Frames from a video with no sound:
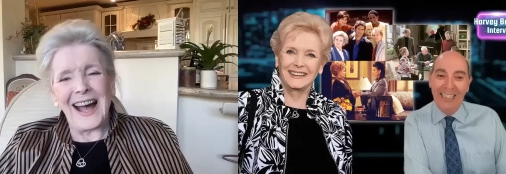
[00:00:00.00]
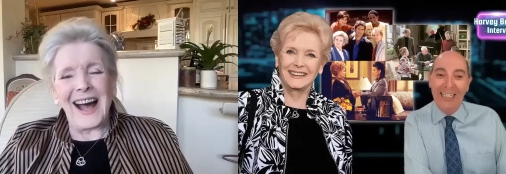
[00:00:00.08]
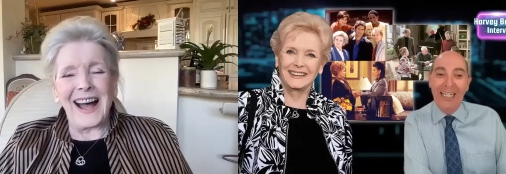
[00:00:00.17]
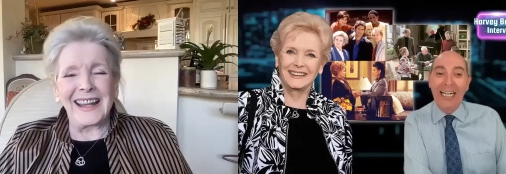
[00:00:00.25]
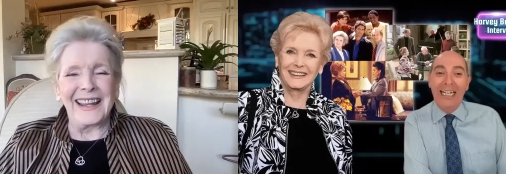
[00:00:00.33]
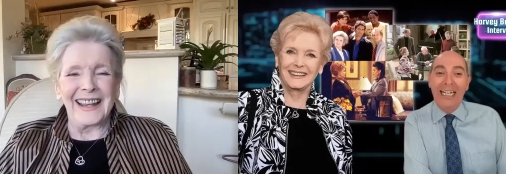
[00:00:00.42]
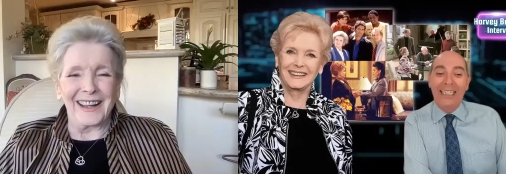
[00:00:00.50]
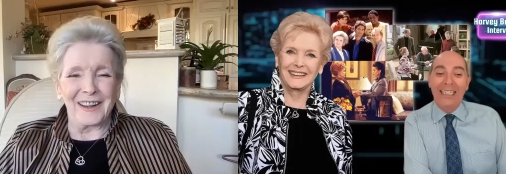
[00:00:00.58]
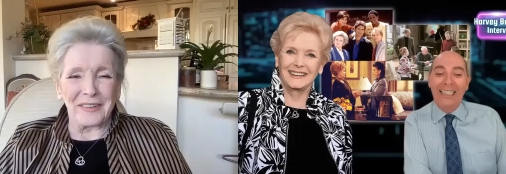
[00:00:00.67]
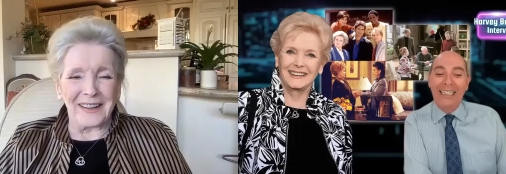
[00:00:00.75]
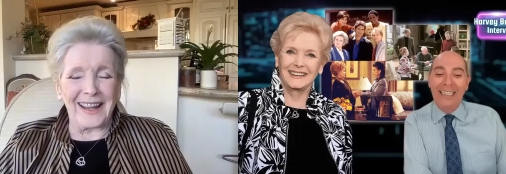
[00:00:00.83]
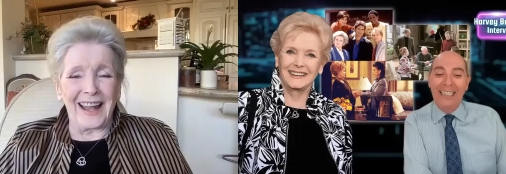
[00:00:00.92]
Speaker 1: I love
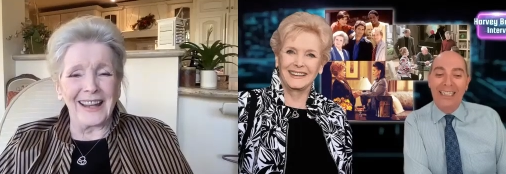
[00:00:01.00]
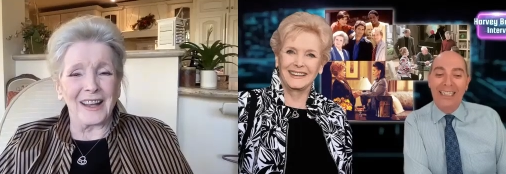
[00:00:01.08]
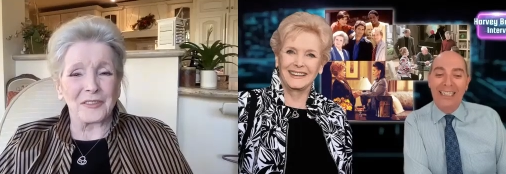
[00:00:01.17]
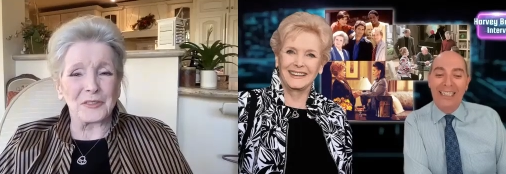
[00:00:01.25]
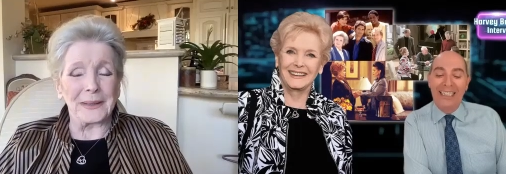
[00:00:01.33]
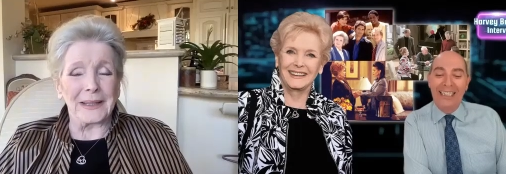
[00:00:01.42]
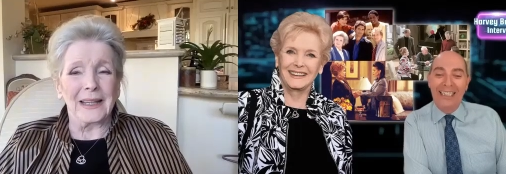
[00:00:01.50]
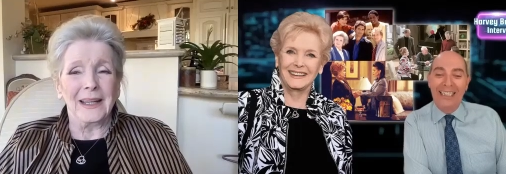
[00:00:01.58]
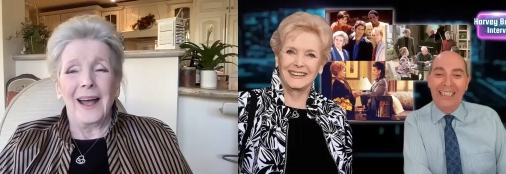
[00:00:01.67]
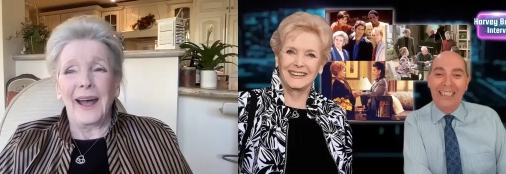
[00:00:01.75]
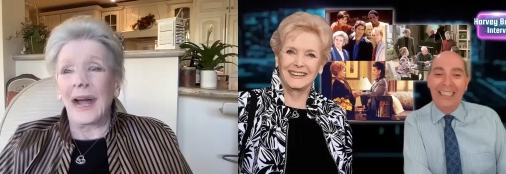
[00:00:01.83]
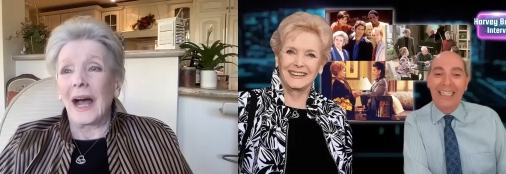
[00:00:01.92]
it. I love doing it.
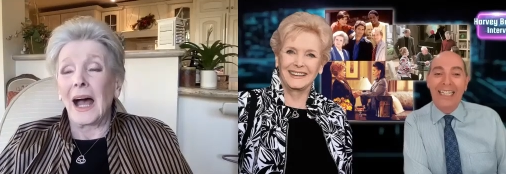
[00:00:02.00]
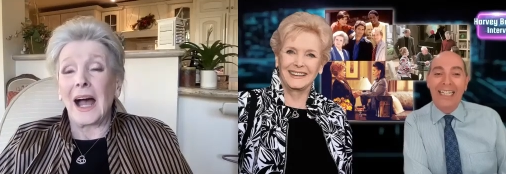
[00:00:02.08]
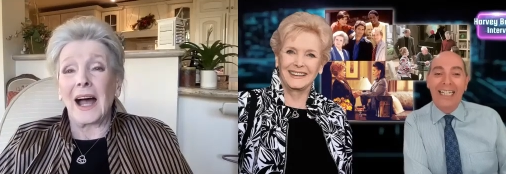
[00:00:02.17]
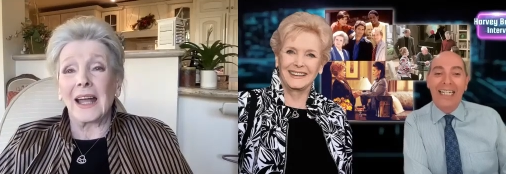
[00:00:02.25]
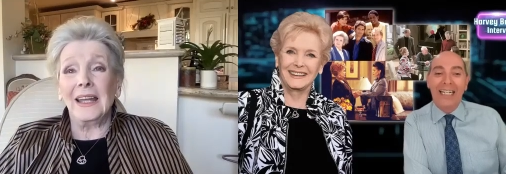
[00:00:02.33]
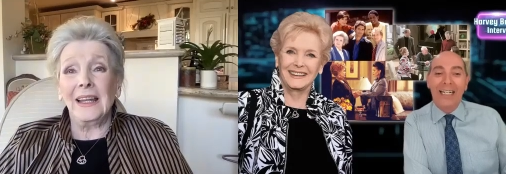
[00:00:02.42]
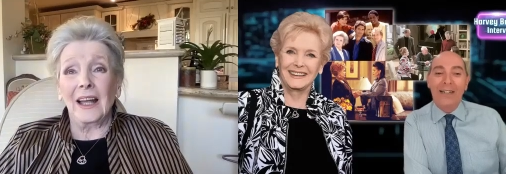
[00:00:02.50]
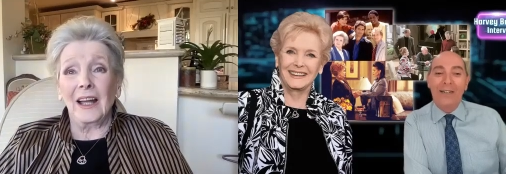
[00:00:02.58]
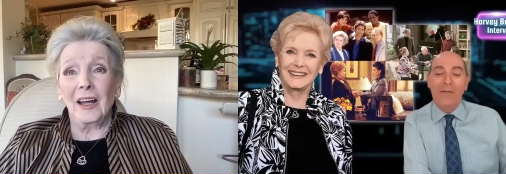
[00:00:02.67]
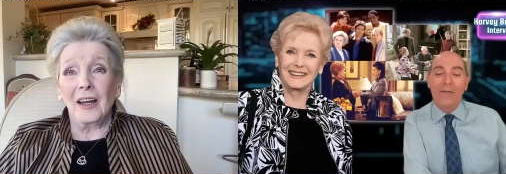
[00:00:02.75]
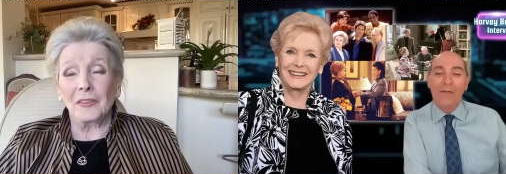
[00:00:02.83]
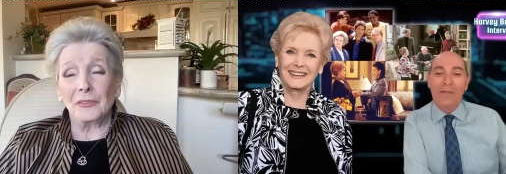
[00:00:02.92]
I
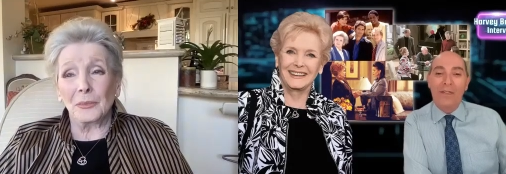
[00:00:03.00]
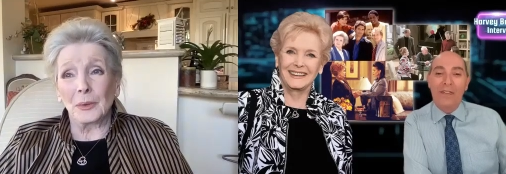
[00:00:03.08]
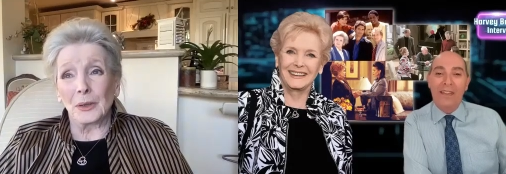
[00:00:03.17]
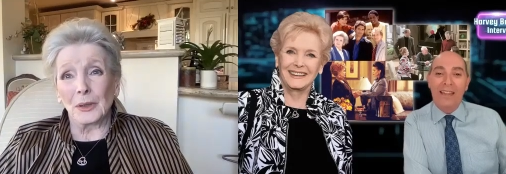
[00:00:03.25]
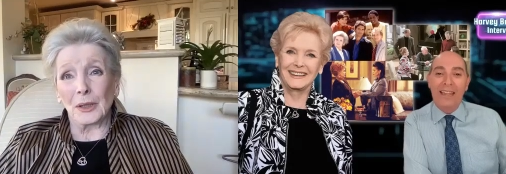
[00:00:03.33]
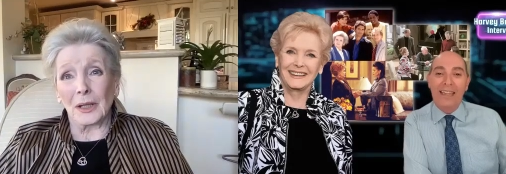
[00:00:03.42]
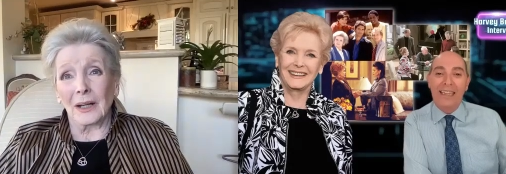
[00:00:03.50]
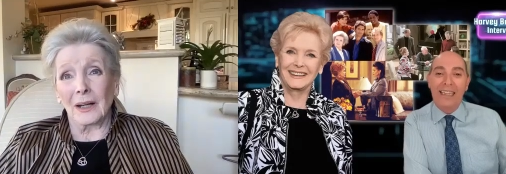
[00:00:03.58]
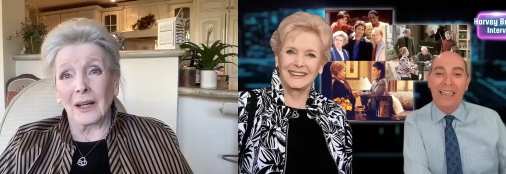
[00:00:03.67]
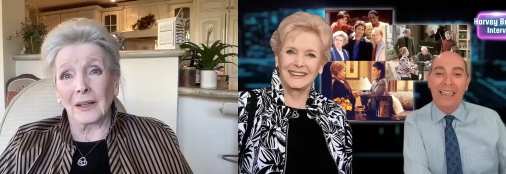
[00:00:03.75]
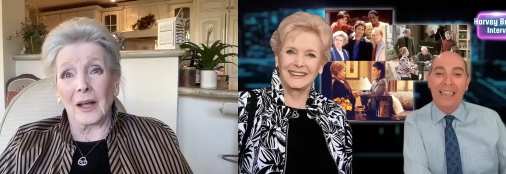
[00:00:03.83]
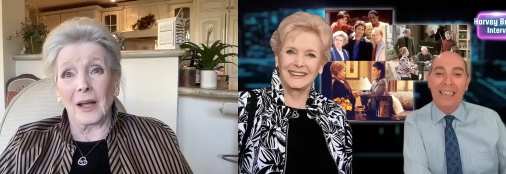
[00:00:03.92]
love work
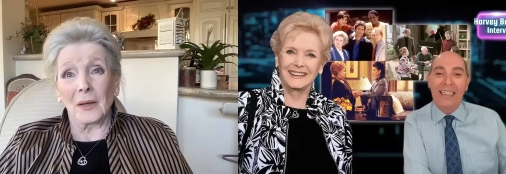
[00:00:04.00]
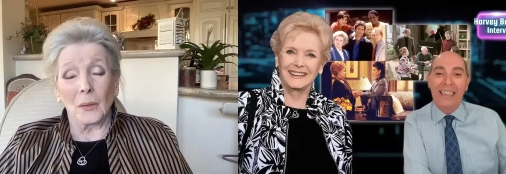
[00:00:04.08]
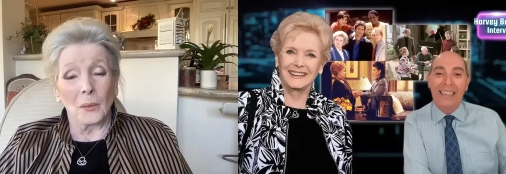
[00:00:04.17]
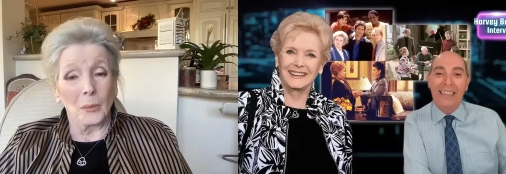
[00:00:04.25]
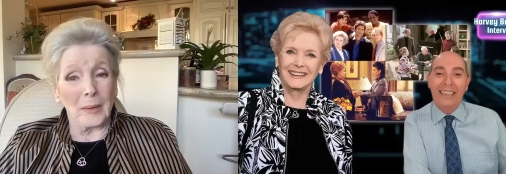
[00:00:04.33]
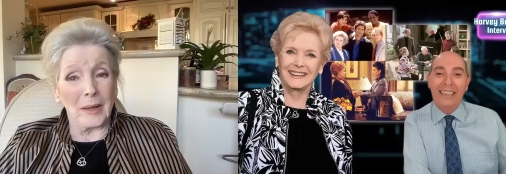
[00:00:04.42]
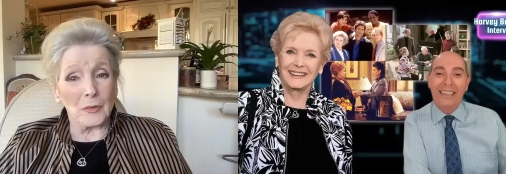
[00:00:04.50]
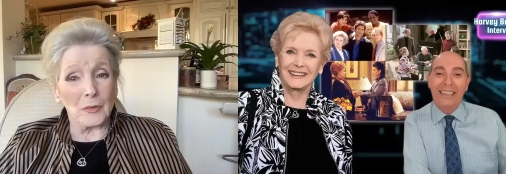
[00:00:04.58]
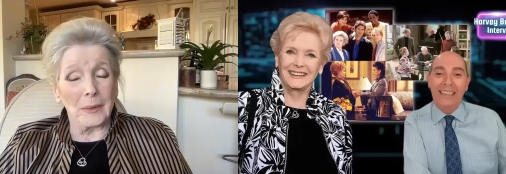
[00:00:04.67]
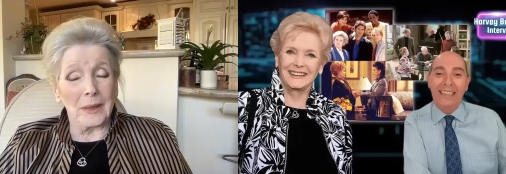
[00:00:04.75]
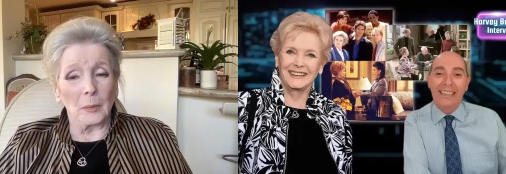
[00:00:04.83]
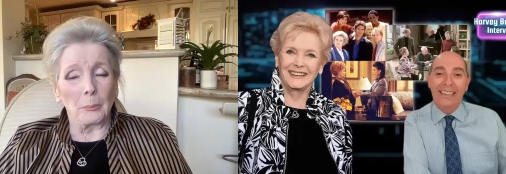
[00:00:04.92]
and I always
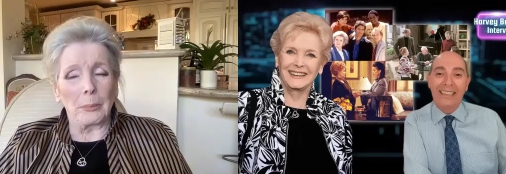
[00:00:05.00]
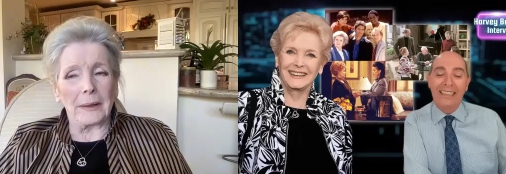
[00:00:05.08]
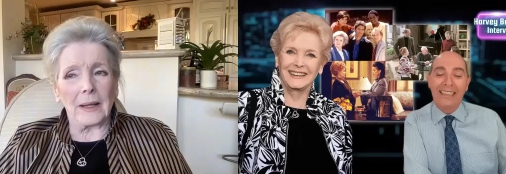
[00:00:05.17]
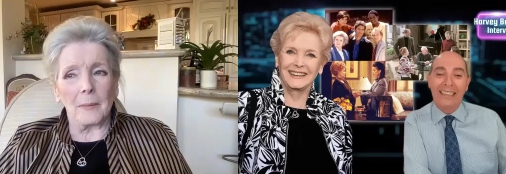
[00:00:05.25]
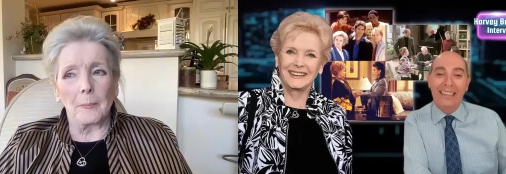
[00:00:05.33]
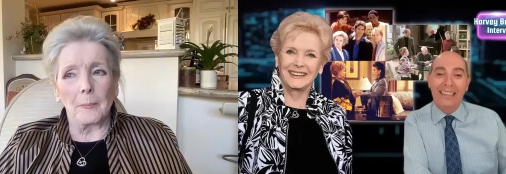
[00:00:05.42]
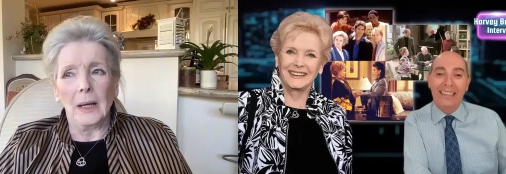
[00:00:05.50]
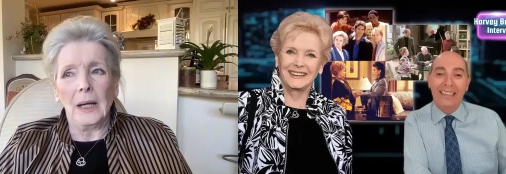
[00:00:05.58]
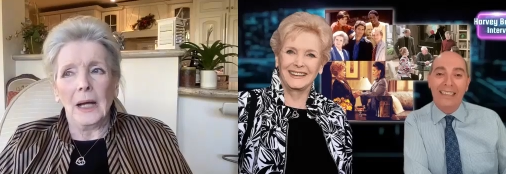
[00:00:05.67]
will, but I'm